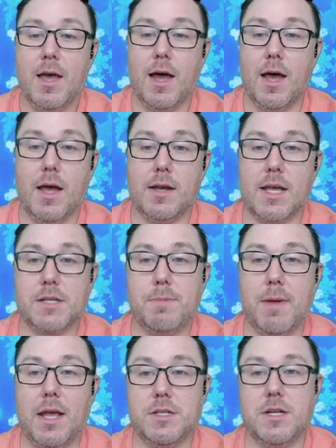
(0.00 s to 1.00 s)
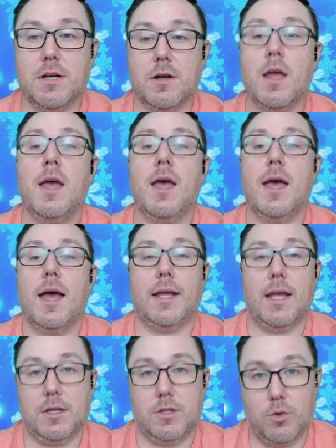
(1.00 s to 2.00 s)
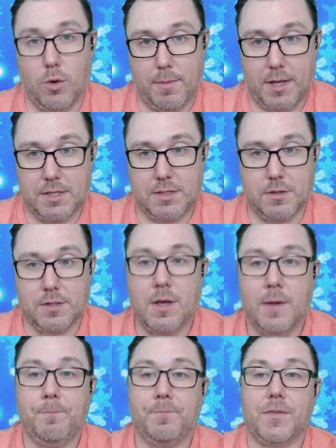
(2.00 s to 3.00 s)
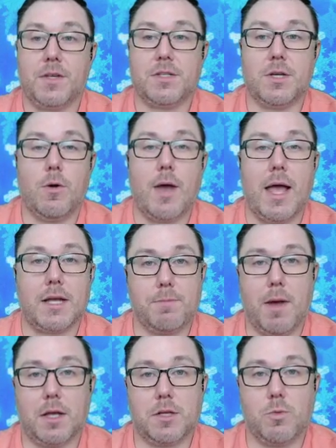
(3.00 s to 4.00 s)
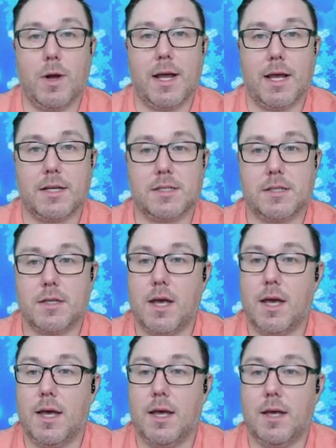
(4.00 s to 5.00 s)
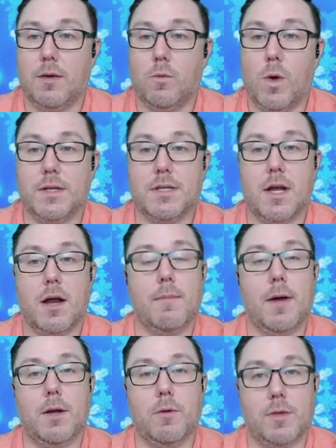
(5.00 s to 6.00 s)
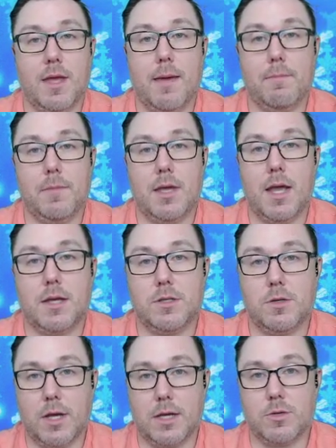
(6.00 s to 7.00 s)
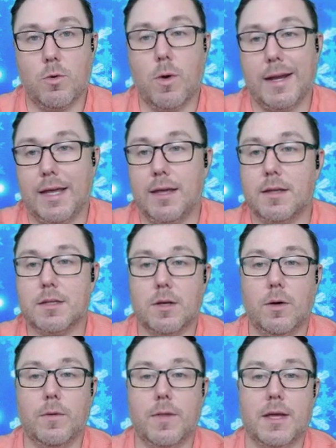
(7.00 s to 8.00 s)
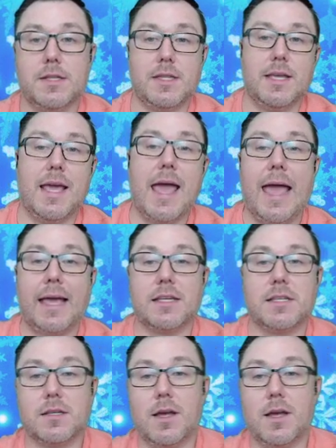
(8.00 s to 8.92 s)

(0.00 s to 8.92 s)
next page here, again, doorbusters. So Xbox One X, 1 terabyte with NBA 2K20. So that's the X.